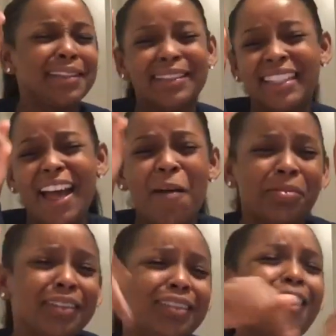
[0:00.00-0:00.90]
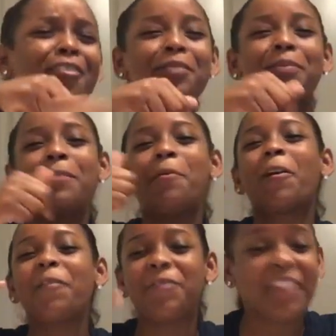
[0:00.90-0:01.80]
button down below to be a
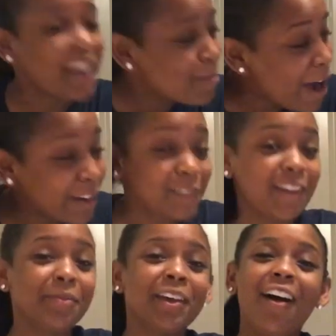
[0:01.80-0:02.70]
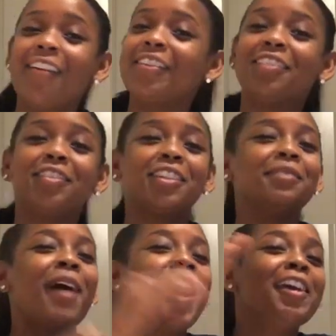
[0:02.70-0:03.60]
part of the Wildest family on
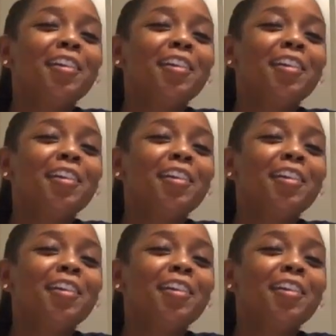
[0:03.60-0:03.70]
YouTube.